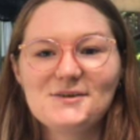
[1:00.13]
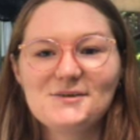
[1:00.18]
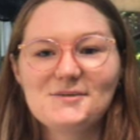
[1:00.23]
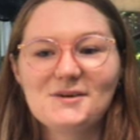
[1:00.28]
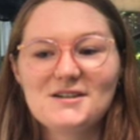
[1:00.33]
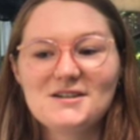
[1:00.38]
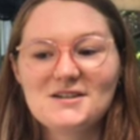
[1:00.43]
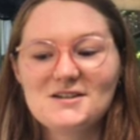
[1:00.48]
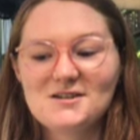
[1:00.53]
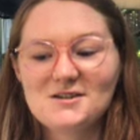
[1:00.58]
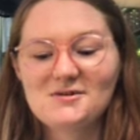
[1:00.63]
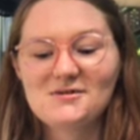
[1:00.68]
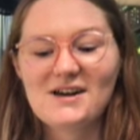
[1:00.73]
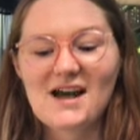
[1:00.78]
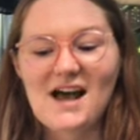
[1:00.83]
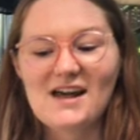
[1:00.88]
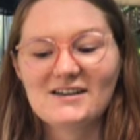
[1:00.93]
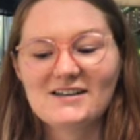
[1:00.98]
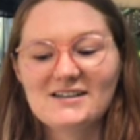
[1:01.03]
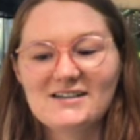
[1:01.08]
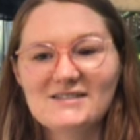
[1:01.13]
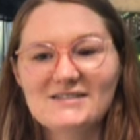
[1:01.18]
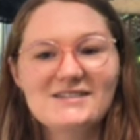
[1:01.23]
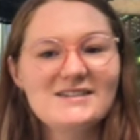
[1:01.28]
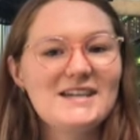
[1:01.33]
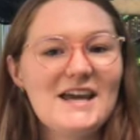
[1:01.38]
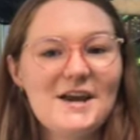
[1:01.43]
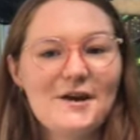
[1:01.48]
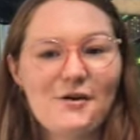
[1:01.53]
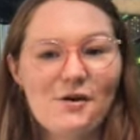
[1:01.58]
what to do and how to
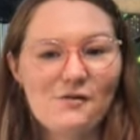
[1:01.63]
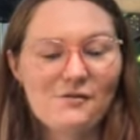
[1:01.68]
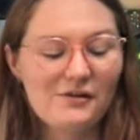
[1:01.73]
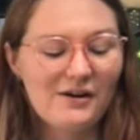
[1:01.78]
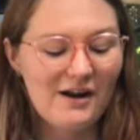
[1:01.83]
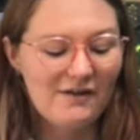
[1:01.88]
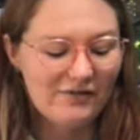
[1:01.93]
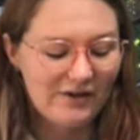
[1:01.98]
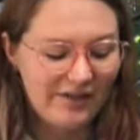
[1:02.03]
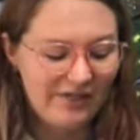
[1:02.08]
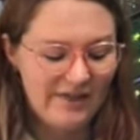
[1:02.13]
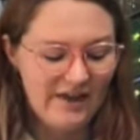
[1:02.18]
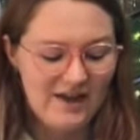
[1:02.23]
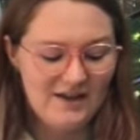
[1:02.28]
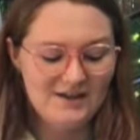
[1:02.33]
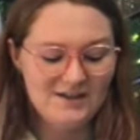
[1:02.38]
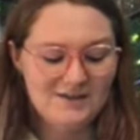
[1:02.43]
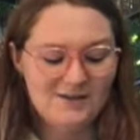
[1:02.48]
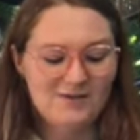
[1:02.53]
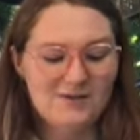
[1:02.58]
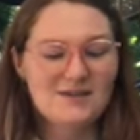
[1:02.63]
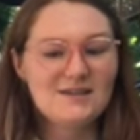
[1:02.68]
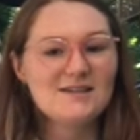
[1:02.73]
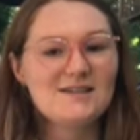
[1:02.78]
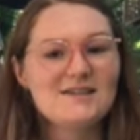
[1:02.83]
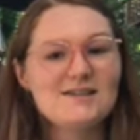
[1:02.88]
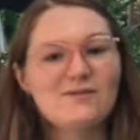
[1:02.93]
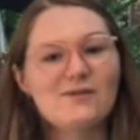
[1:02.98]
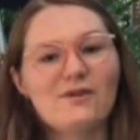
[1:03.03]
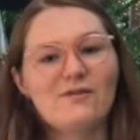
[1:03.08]
take over everything. So this
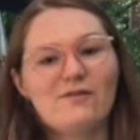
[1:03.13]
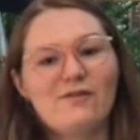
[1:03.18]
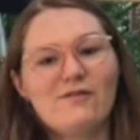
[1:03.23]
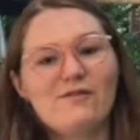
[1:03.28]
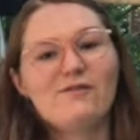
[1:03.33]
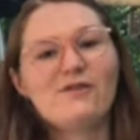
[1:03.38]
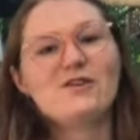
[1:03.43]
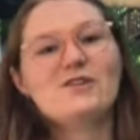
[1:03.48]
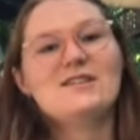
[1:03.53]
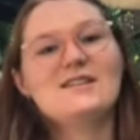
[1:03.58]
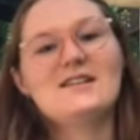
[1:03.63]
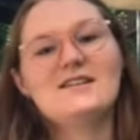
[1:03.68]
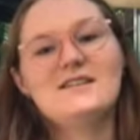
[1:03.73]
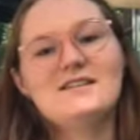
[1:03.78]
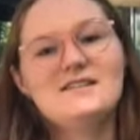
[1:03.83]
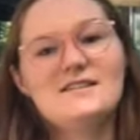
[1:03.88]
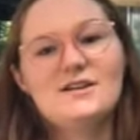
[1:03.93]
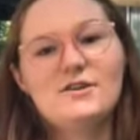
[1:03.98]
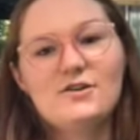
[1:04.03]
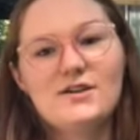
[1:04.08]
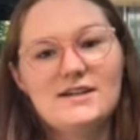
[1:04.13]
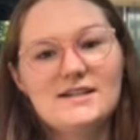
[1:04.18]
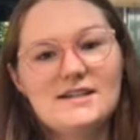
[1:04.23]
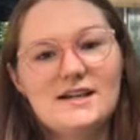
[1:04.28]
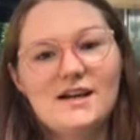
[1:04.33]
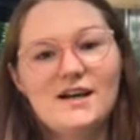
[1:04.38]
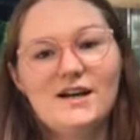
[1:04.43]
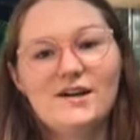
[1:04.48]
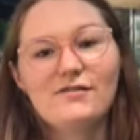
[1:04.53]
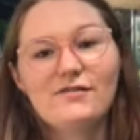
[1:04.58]
is sort of the first in the series
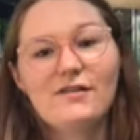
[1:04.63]
of